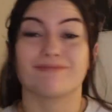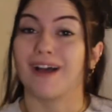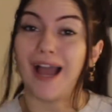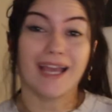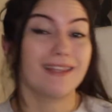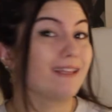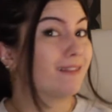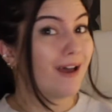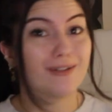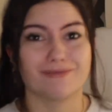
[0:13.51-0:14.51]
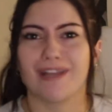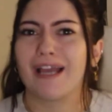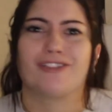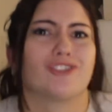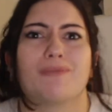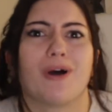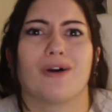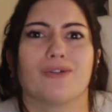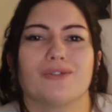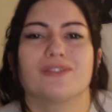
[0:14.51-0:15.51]
highly loved, I
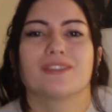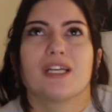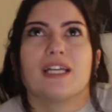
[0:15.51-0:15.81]
suppose,